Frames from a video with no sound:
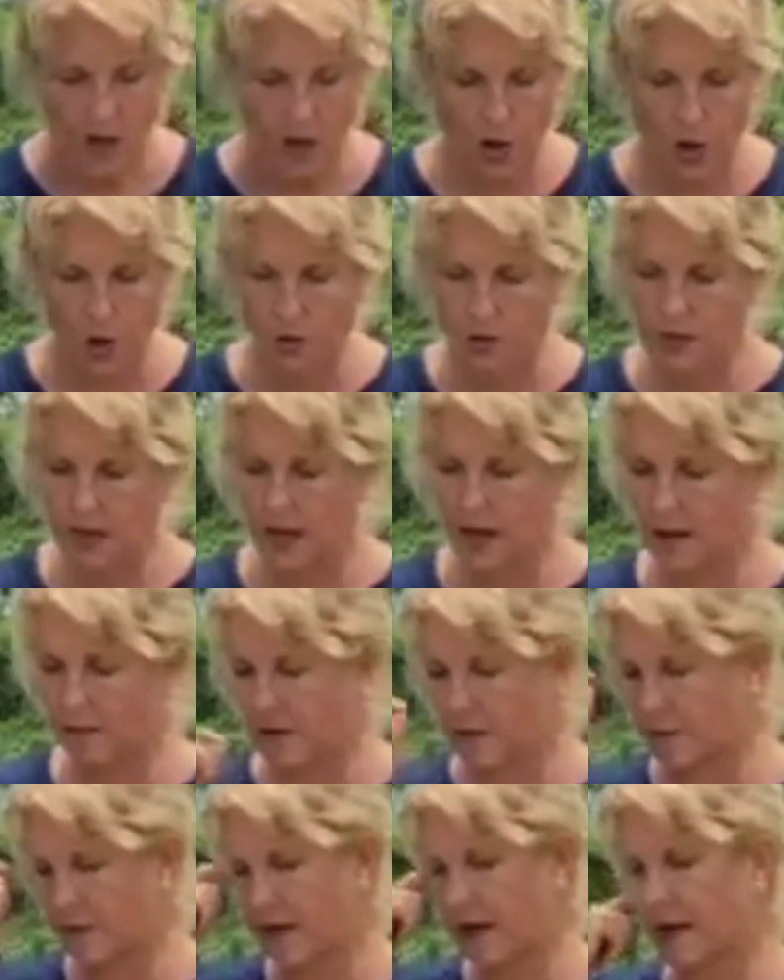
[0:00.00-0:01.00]
goat
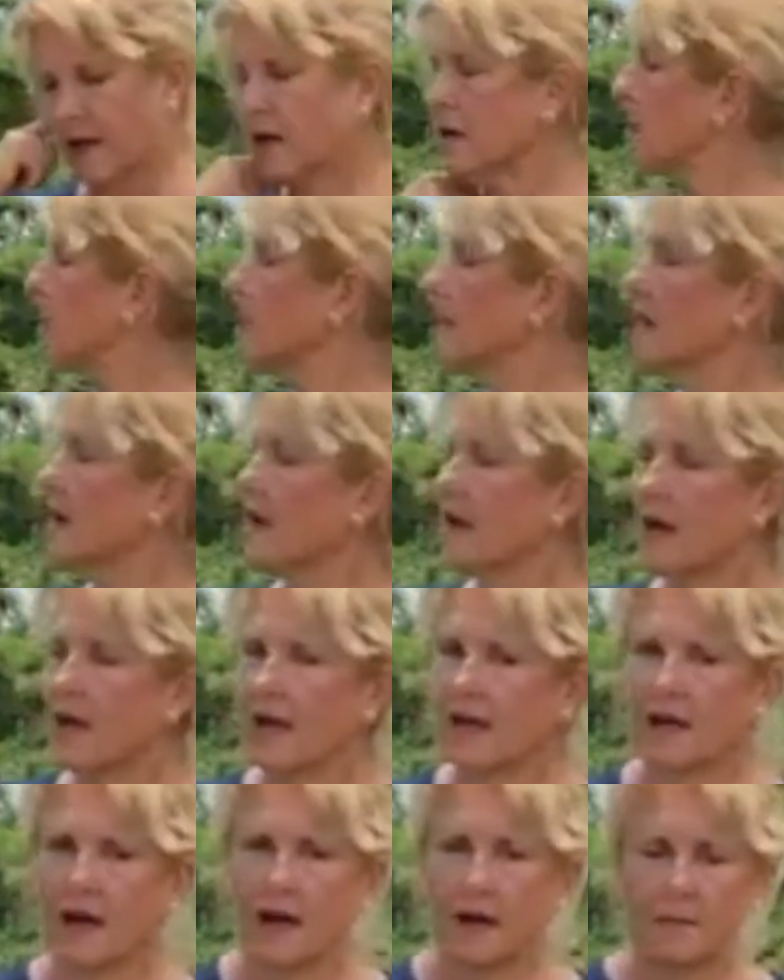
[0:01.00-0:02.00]
camembert,
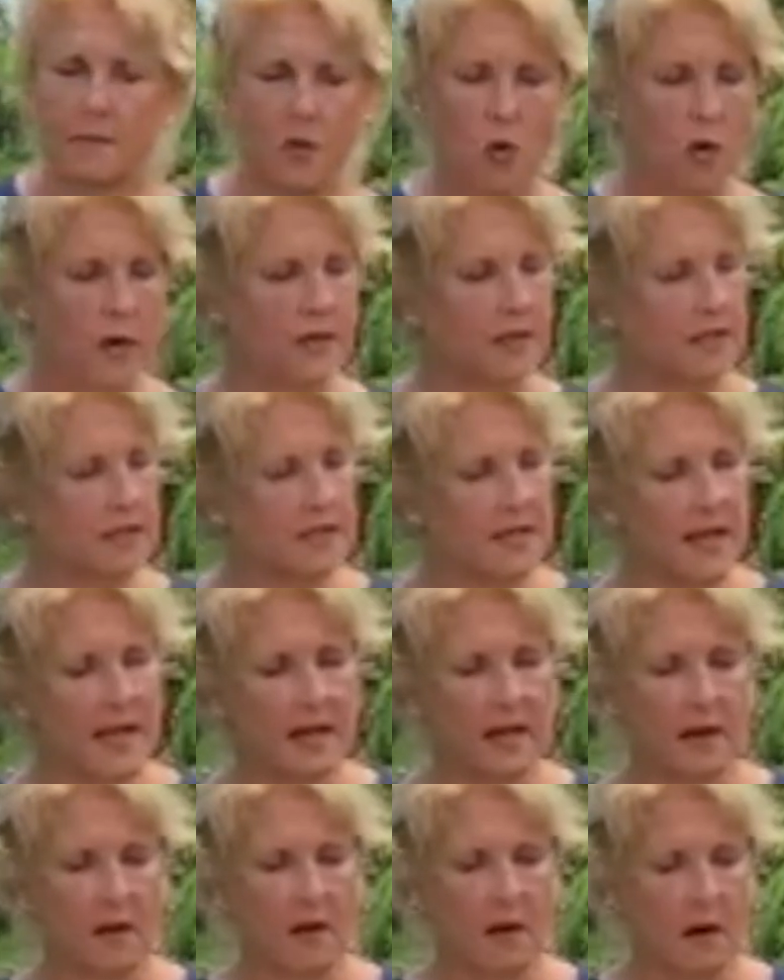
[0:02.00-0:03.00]
and I'm going to
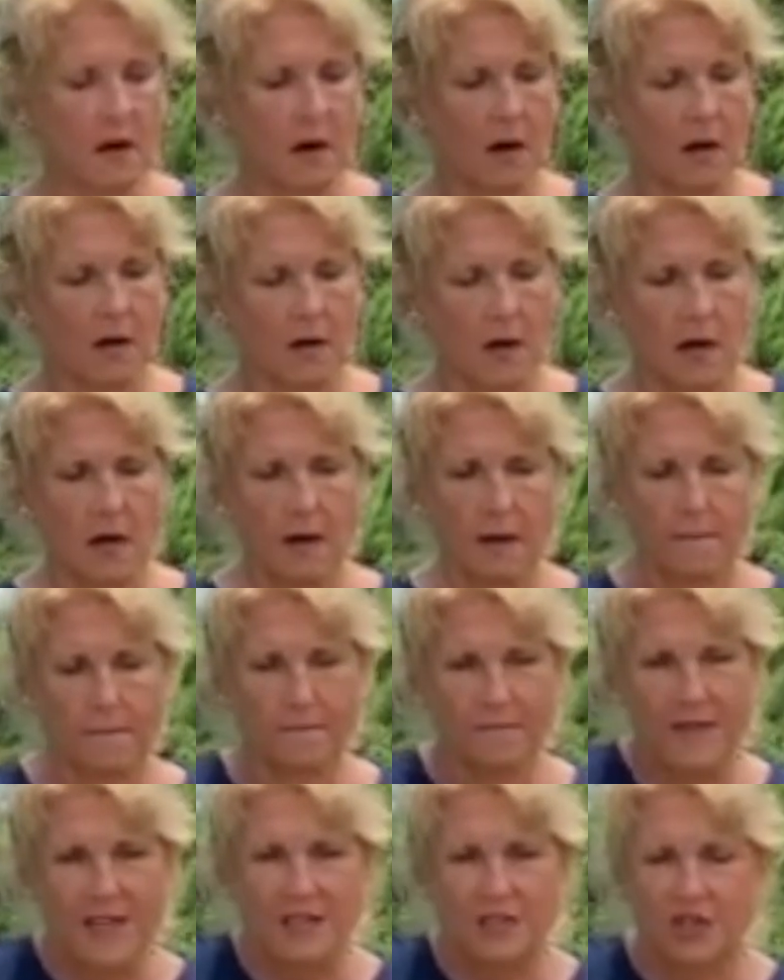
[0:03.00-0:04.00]
take our
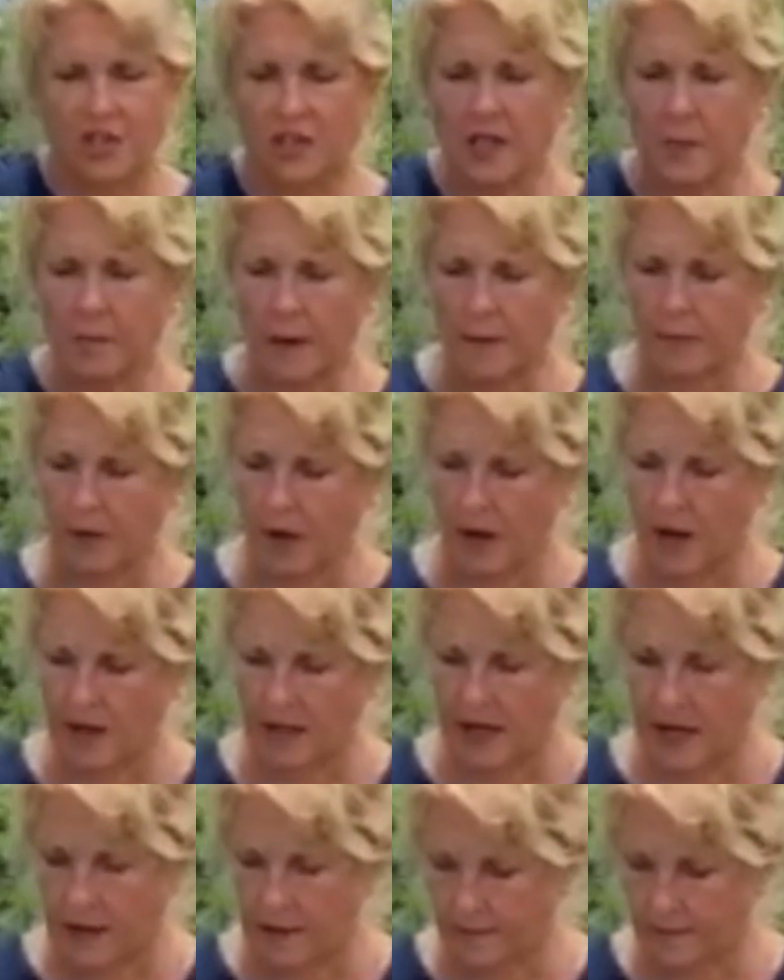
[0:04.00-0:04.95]
chili pepper honey.